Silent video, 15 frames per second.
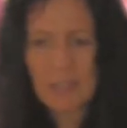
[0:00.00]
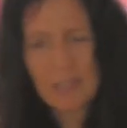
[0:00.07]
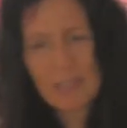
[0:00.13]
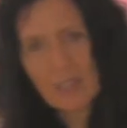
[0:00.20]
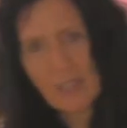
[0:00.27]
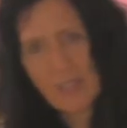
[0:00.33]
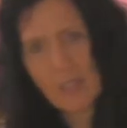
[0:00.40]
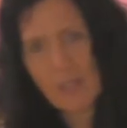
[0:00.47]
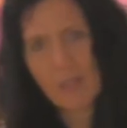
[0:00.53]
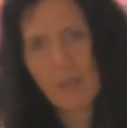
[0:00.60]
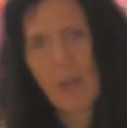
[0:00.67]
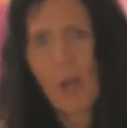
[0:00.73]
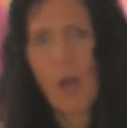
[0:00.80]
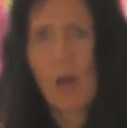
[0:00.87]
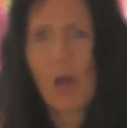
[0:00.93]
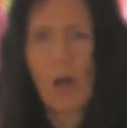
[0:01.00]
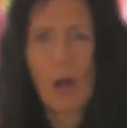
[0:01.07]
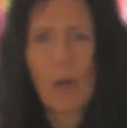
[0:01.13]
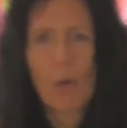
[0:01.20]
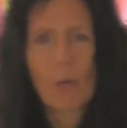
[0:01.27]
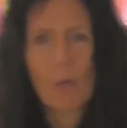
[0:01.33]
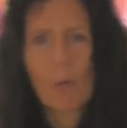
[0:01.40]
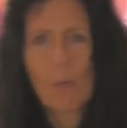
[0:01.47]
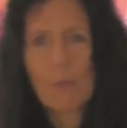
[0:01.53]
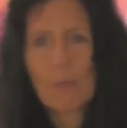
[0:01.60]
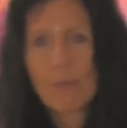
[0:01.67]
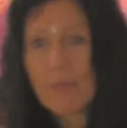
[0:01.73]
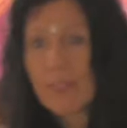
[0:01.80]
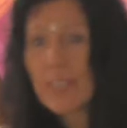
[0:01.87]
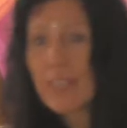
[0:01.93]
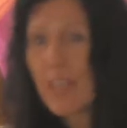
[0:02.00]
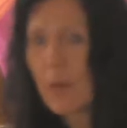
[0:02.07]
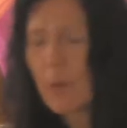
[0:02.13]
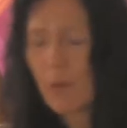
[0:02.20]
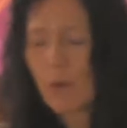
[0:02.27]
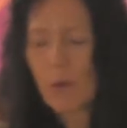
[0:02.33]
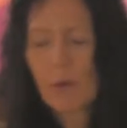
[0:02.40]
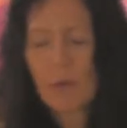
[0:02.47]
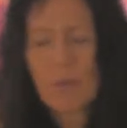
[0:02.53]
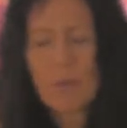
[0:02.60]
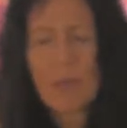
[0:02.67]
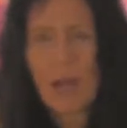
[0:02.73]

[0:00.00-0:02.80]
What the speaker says: the sense of how fit they were,